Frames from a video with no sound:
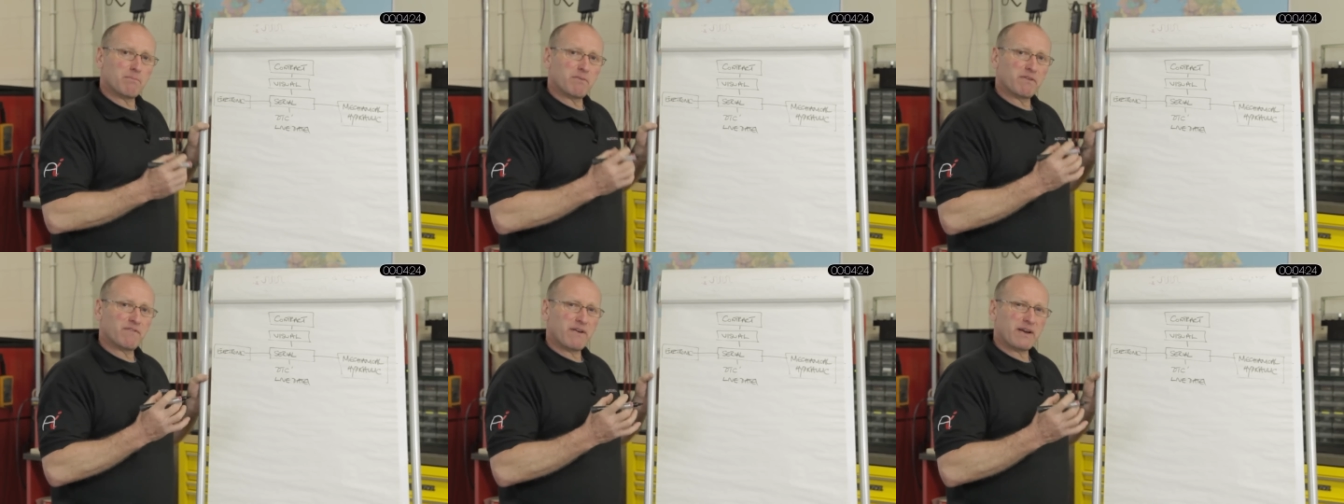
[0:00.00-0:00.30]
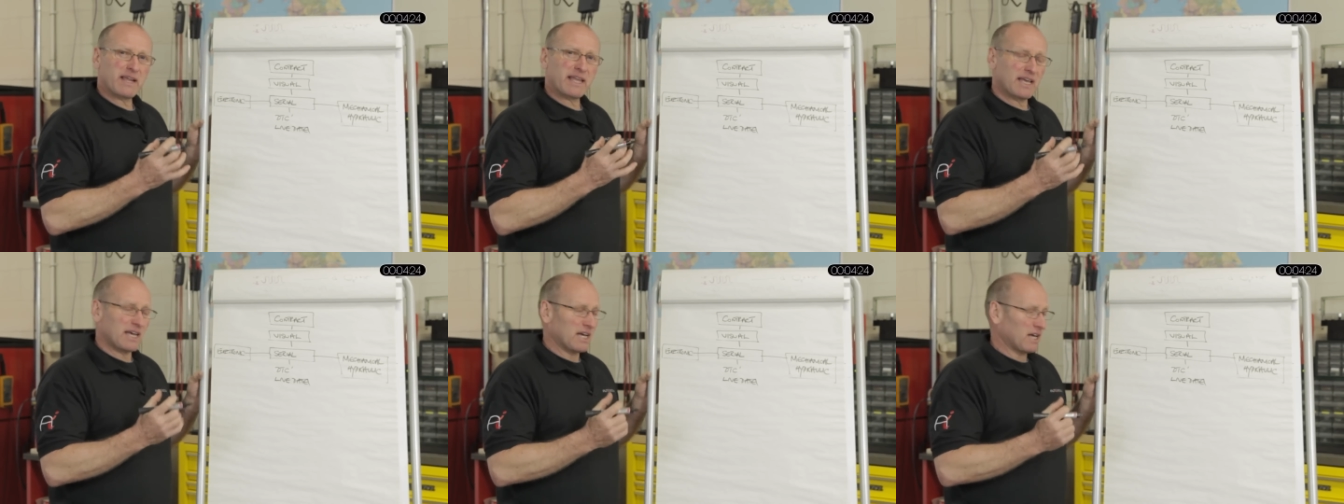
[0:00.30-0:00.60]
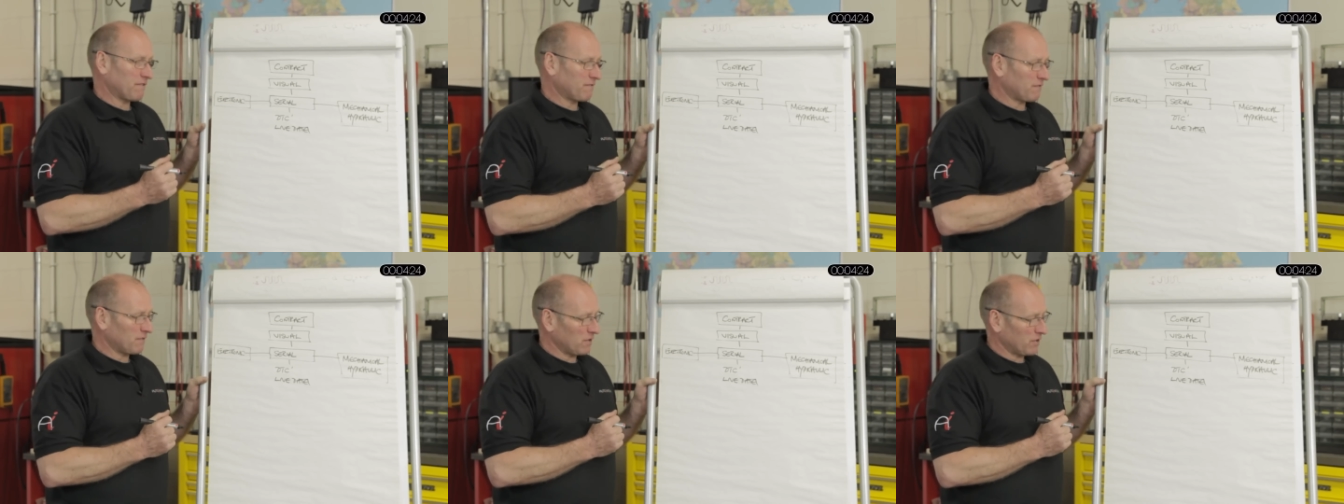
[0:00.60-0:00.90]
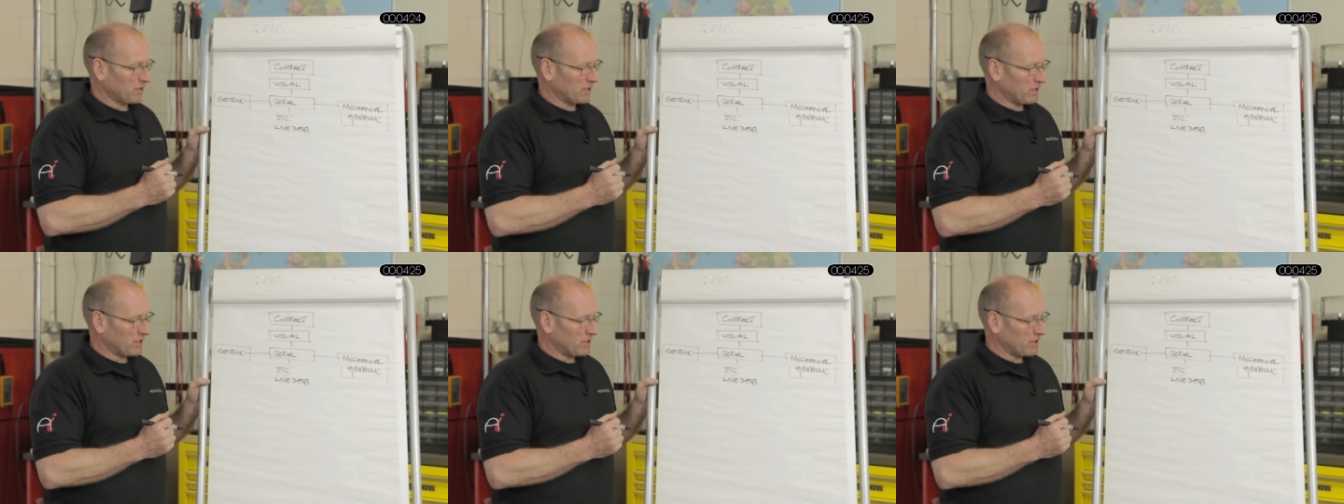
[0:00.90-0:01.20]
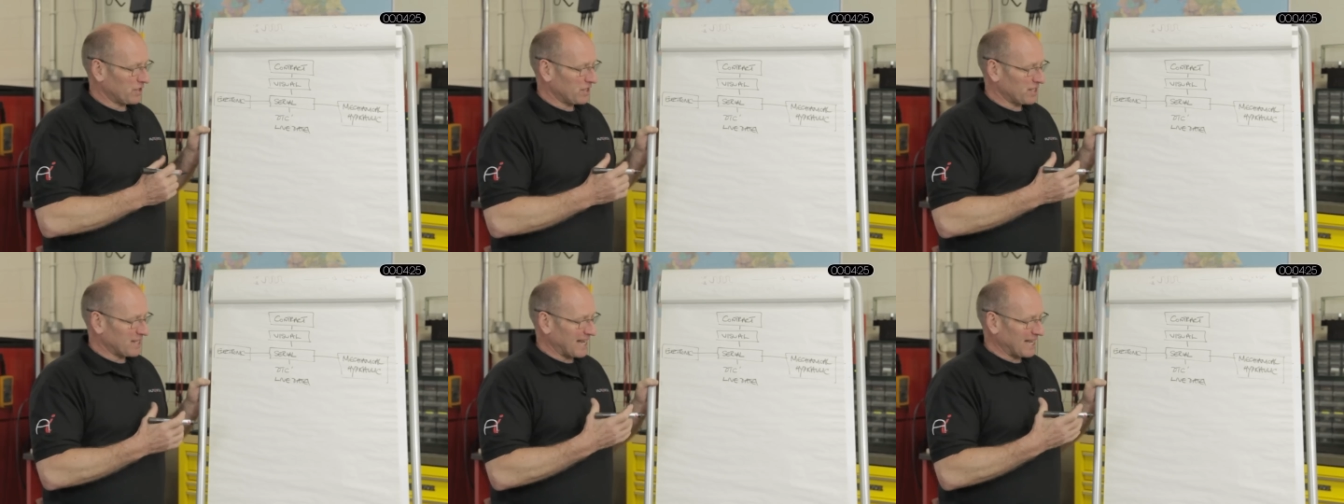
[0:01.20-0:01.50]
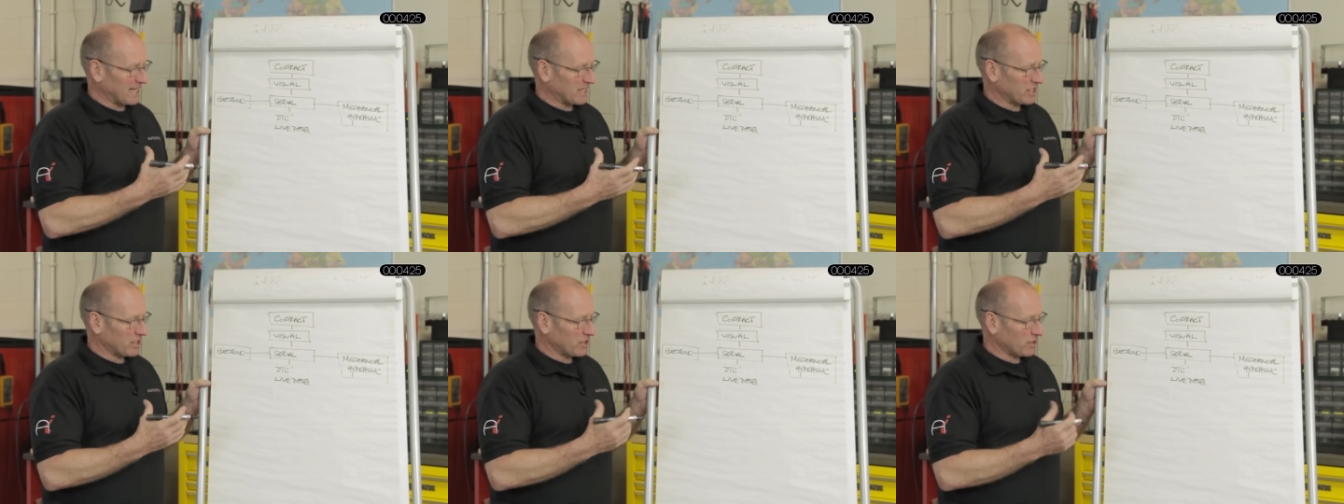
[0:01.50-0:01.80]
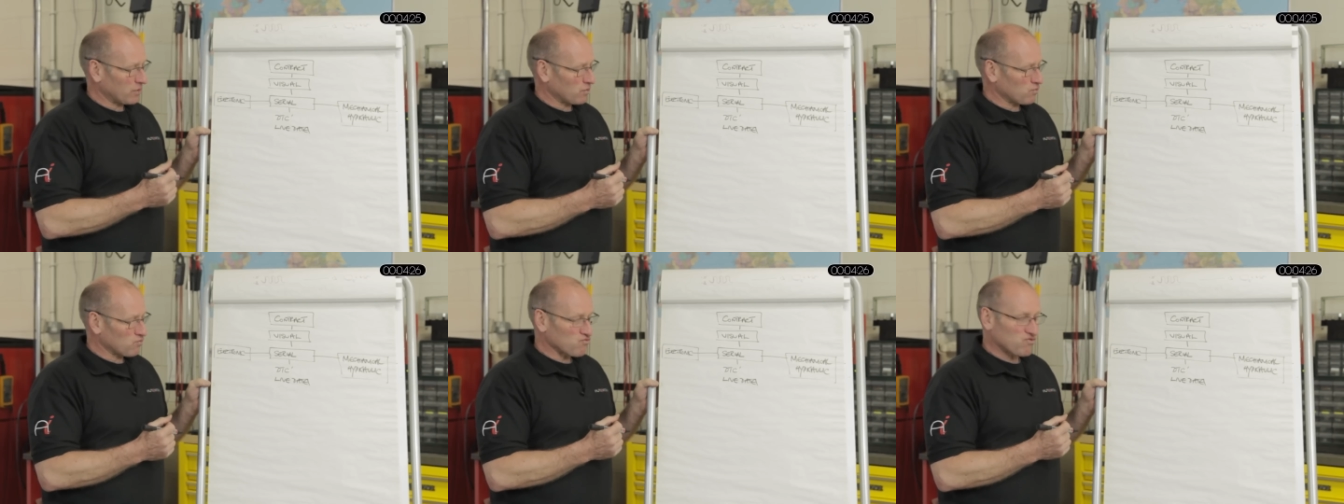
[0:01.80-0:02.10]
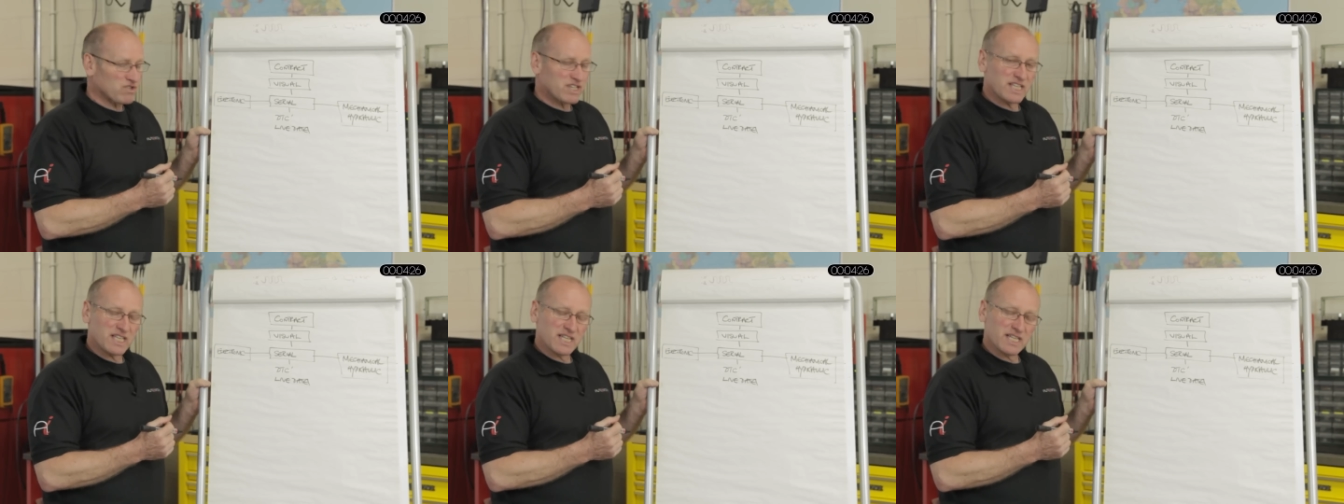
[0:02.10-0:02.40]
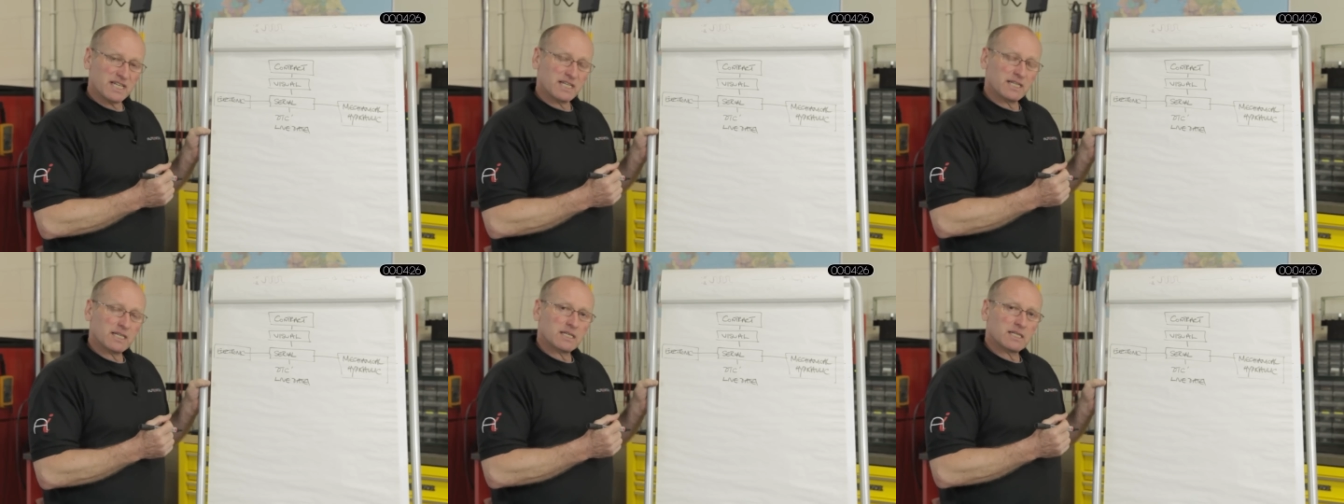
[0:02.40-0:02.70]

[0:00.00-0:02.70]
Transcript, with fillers: Be very careful that, that the data you read